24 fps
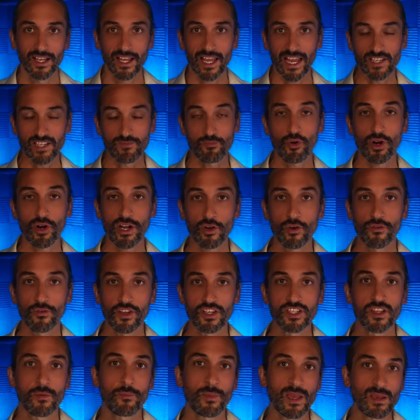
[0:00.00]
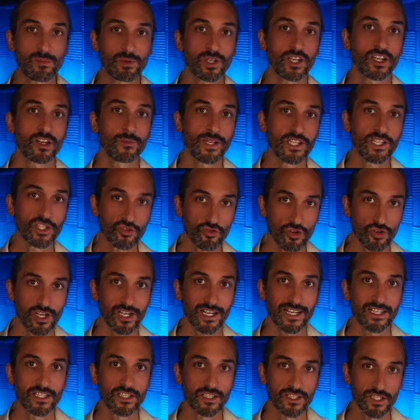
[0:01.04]
it's pretty obvious that people are going to be
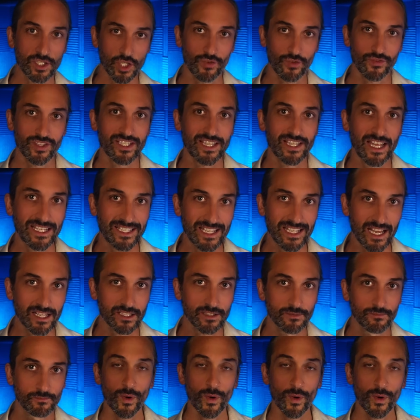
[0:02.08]
struggling to service their debt.